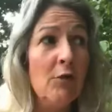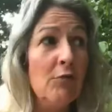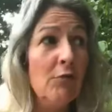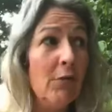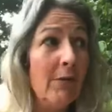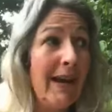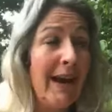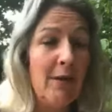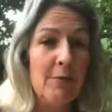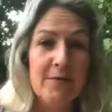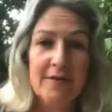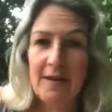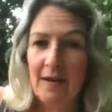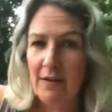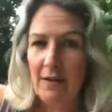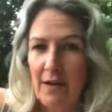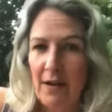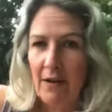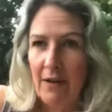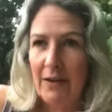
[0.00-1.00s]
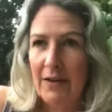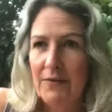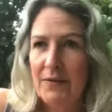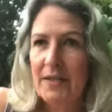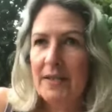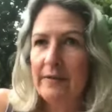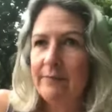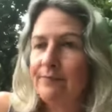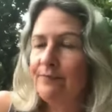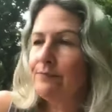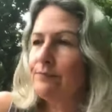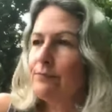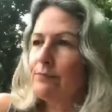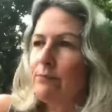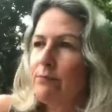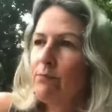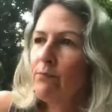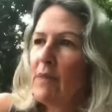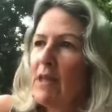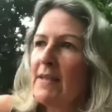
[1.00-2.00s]
throughout our lives.
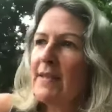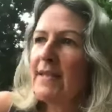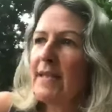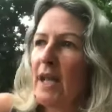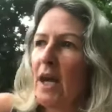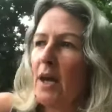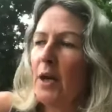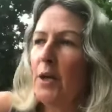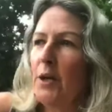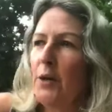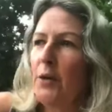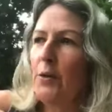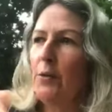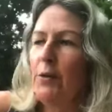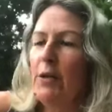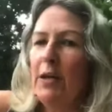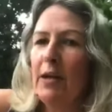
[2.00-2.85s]
So